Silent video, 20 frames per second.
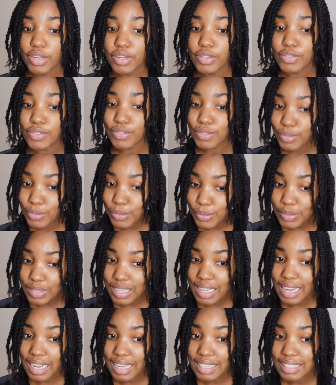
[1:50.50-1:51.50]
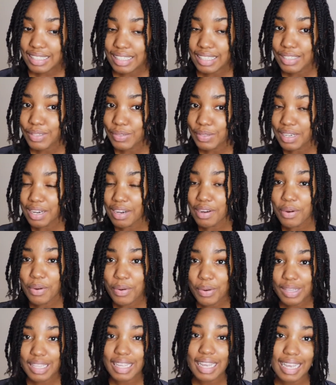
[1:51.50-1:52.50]
do that and do your
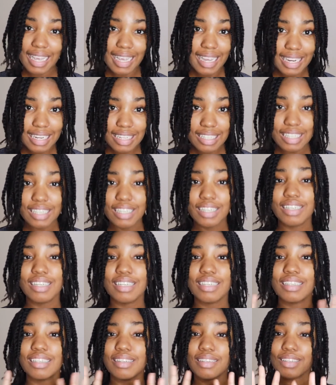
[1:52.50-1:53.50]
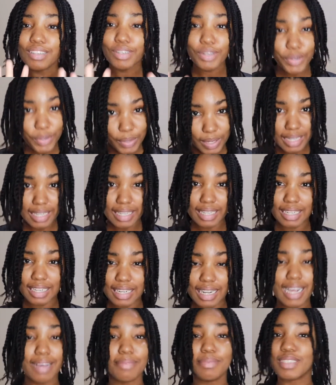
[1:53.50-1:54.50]
whole head, go ahead.
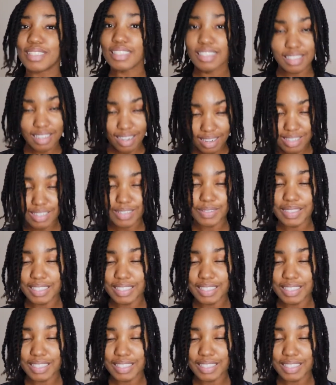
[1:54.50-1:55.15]
I'm just not doing it.